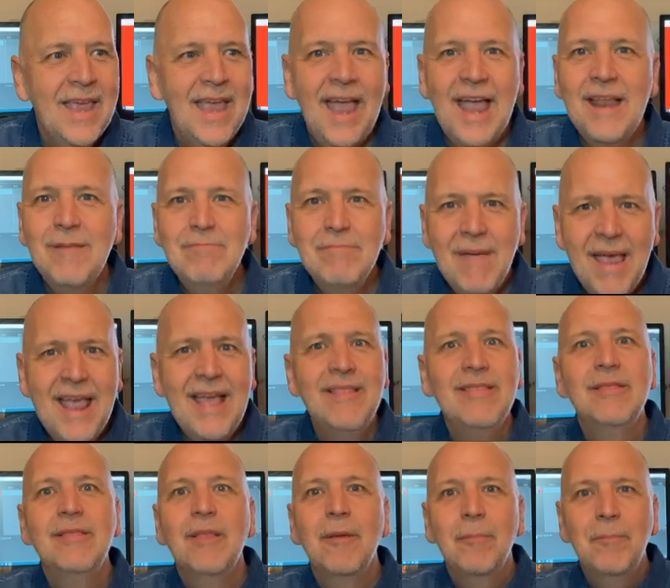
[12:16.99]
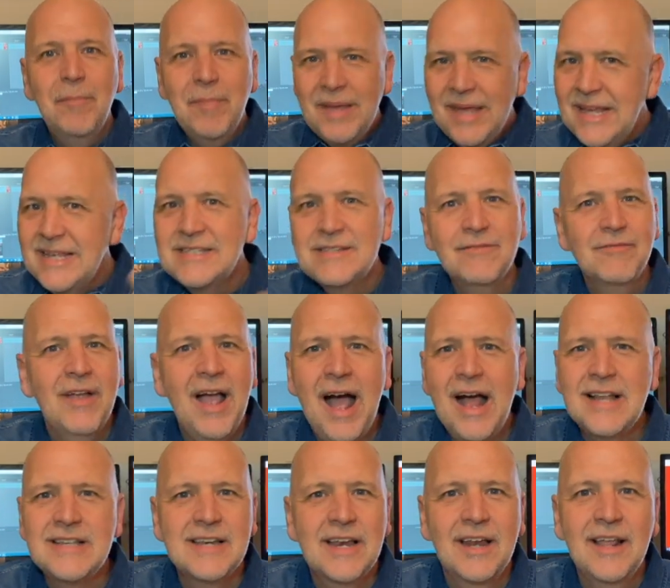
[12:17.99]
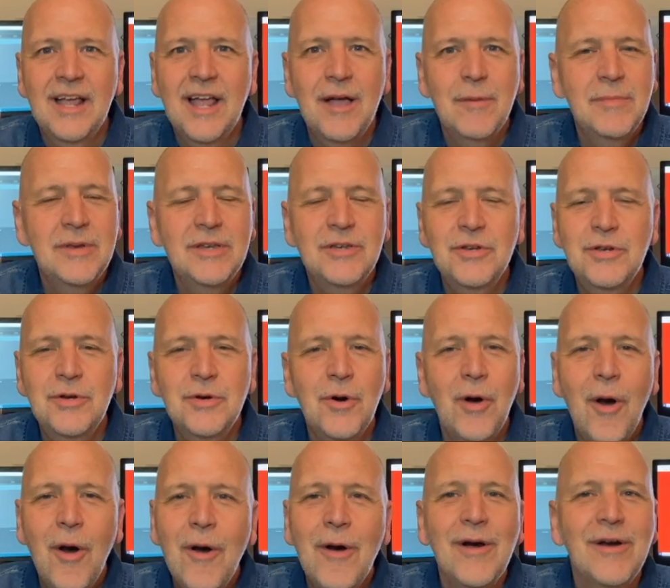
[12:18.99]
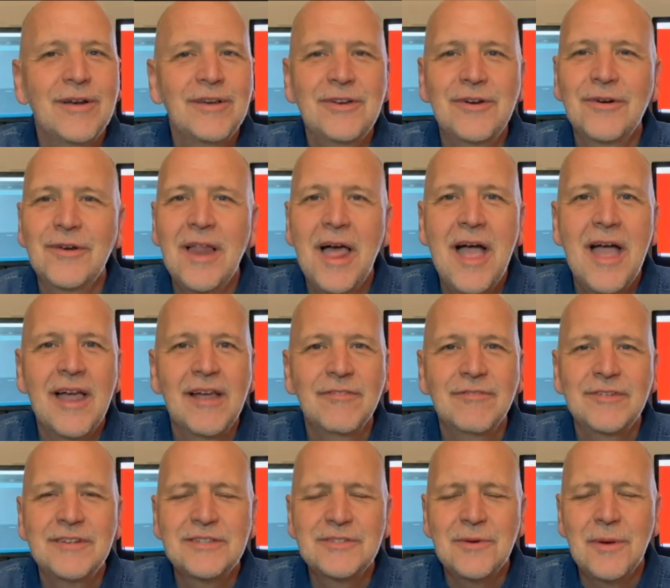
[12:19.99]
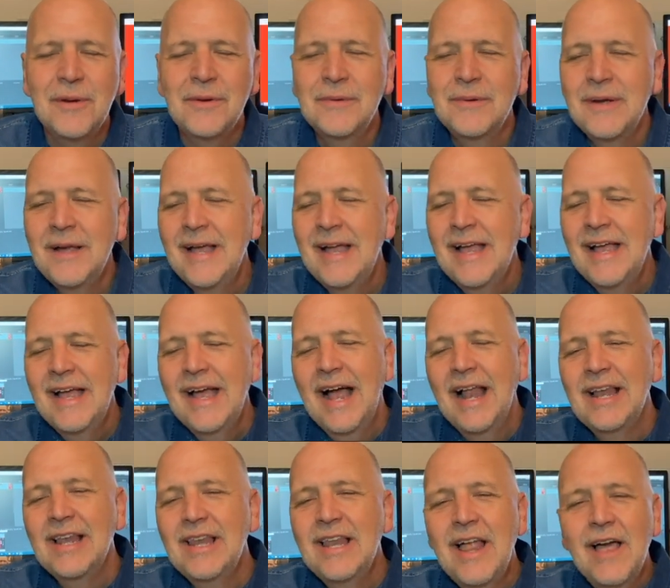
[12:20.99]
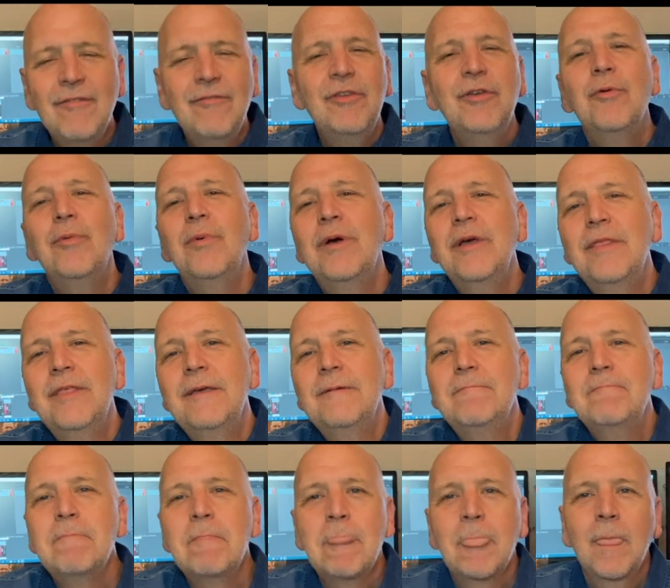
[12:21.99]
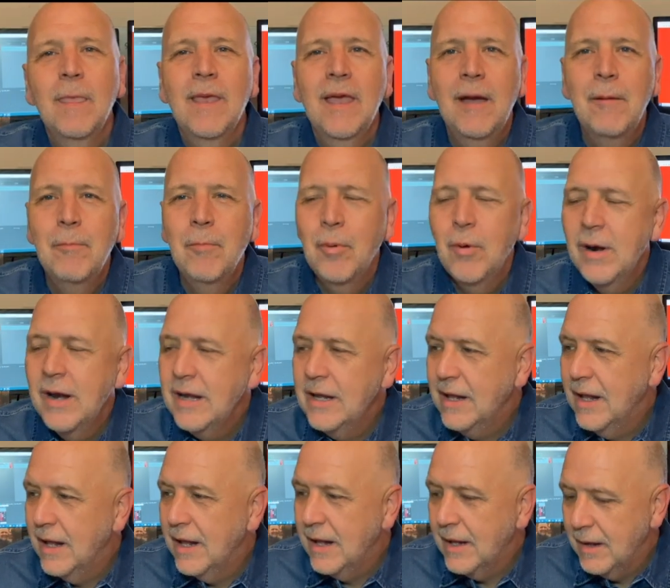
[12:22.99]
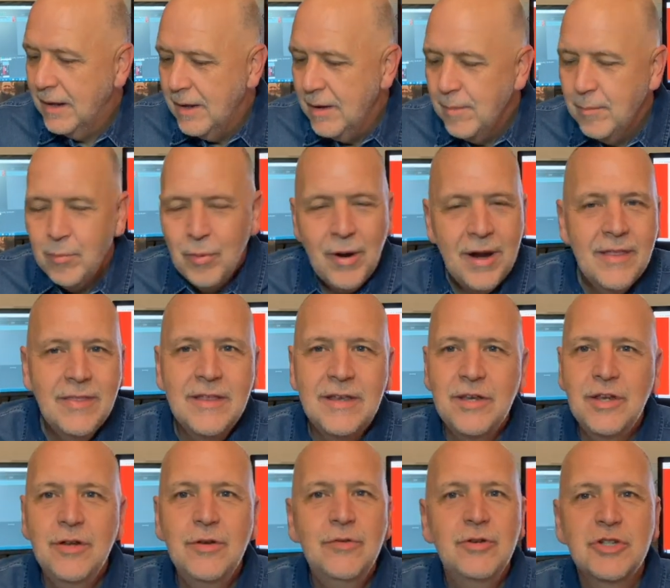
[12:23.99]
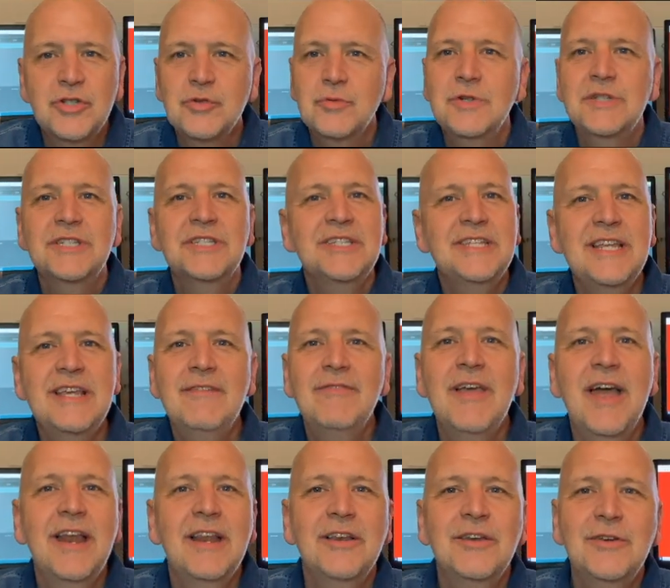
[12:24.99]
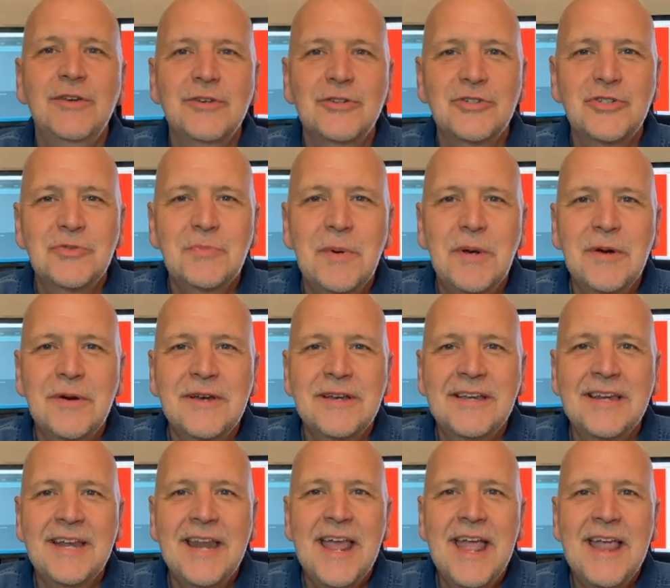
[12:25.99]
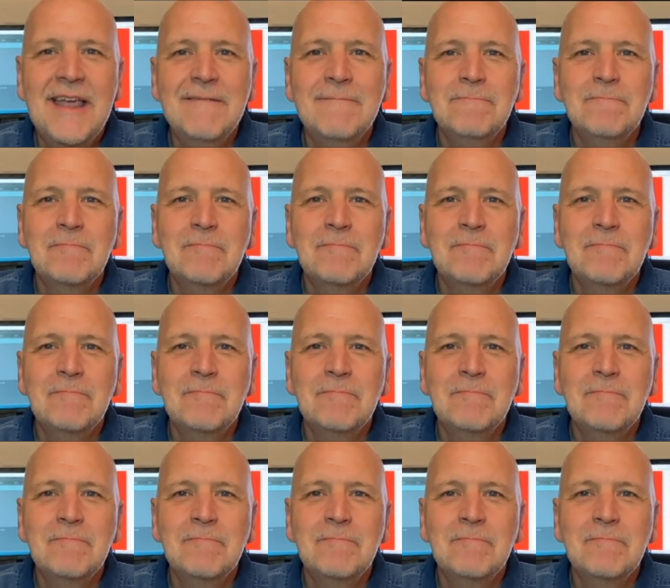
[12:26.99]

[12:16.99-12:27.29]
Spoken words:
And man, the peace of God's going to come into your heart and your life. And so I love you with it. I pray that you just receive that into your spirit today.